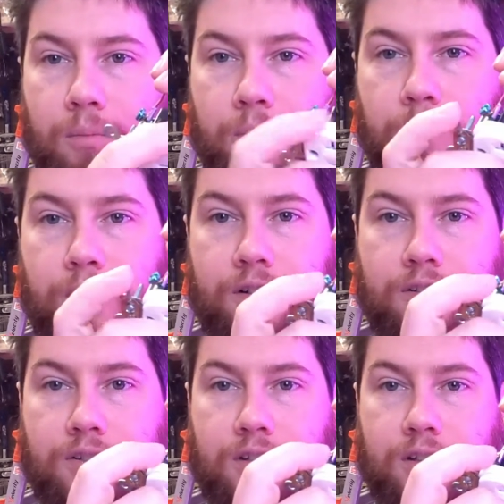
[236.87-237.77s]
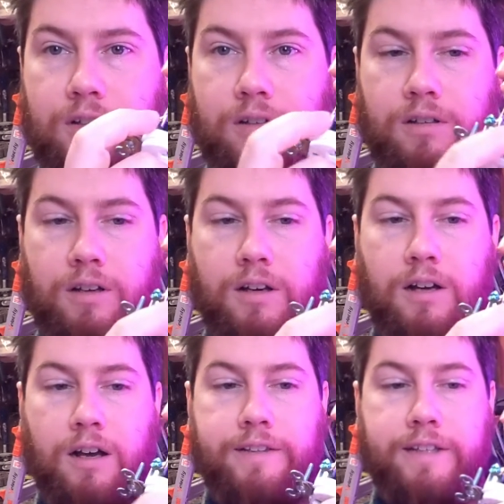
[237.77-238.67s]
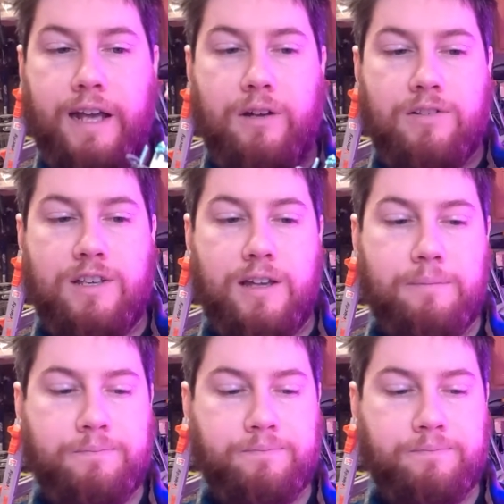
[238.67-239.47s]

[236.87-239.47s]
plugs on the outside.